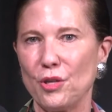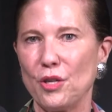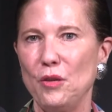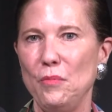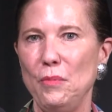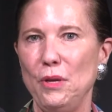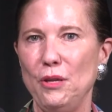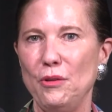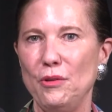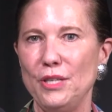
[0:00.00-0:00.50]

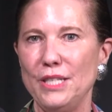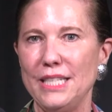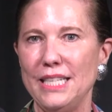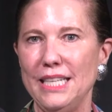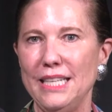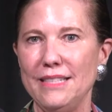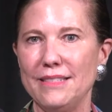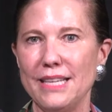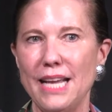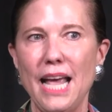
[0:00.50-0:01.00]

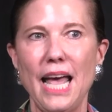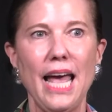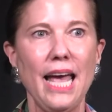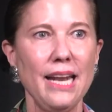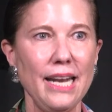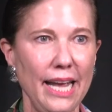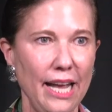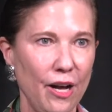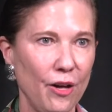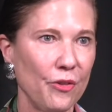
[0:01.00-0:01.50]
communities
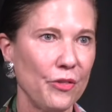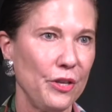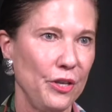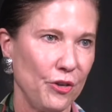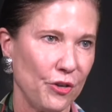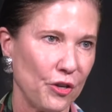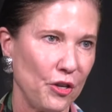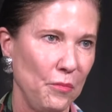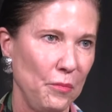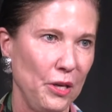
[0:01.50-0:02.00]
and
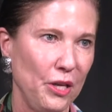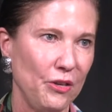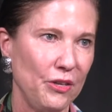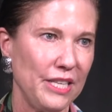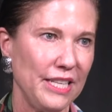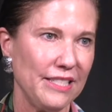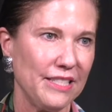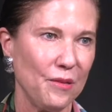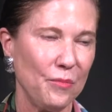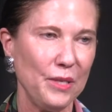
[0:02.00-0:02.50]
healthier communities,